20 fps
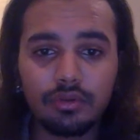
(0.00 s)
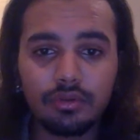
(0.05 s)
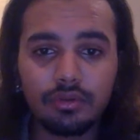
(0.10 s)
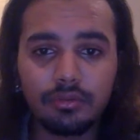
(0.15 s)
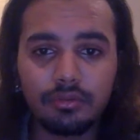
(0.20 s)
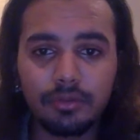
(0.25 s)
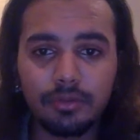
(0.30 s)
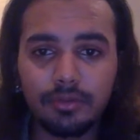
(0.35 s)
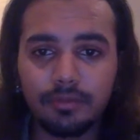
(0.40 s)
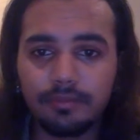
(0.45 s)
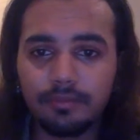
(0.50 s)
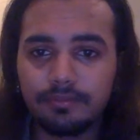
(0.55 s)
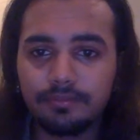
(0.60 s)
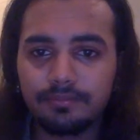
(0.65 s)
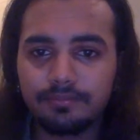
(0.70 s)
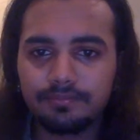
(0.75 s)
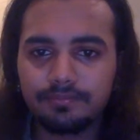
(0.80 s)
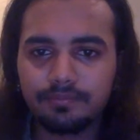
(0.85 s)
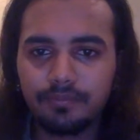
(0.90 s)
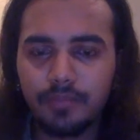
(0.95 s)
I mean,
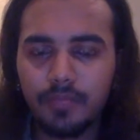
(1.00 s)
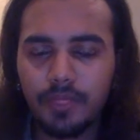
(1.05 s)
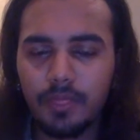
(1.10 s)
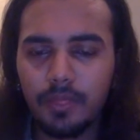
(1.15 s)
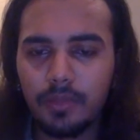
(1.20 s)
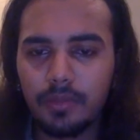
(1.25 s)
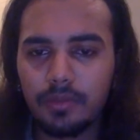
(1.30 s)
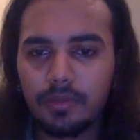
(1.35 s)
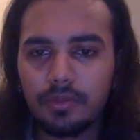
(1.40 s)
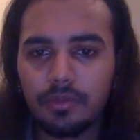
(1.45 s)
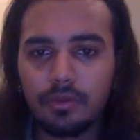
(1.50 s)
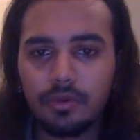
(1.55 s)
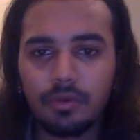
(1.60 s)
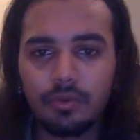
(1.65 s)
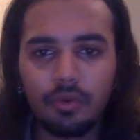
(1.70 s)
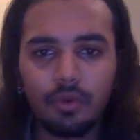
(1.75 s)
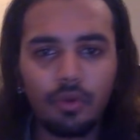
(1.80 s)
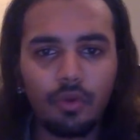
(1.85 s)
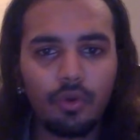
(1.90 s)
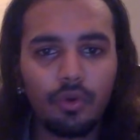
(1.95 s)
the
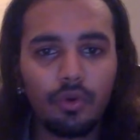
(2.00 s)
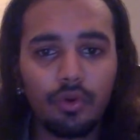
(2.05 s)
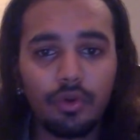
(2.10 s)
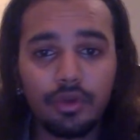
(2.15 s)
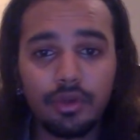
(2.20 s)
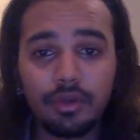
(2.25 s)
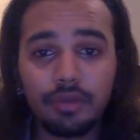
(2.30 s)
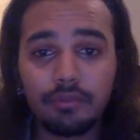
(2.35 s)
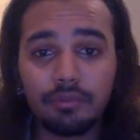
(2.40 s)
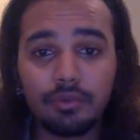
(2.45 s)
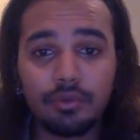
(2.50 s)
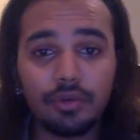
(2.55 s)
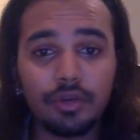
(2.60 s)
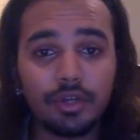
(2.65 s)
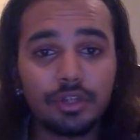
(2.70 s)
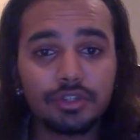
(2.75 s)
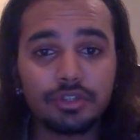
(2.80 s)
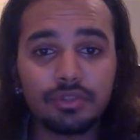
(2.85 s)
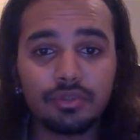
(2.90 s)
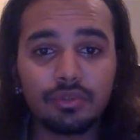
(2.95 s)
recording and
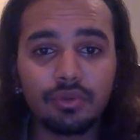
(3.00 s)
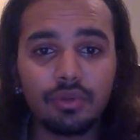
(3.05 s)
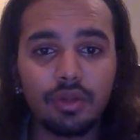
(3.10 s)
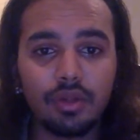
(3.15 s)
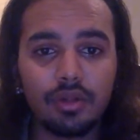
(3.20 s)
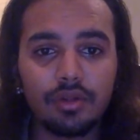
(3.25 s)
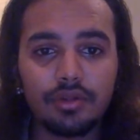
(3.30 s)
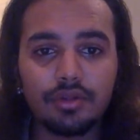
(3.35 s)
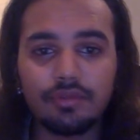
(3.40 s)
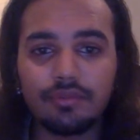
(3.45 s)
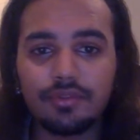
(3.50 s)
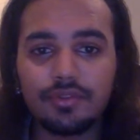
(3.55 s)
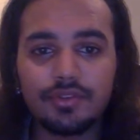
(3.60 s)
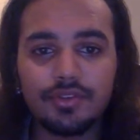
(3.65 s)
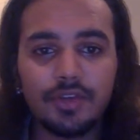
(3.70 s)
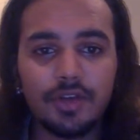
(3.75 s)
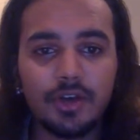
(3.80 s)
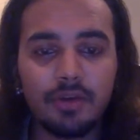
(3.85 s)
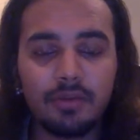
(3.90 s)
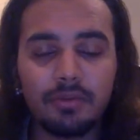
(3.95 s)
production quality of
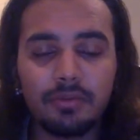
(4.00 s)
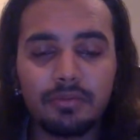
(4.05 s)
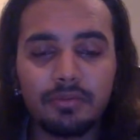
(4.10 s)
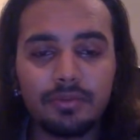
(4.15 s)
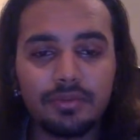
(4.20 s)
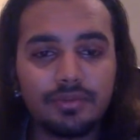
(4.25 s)
this album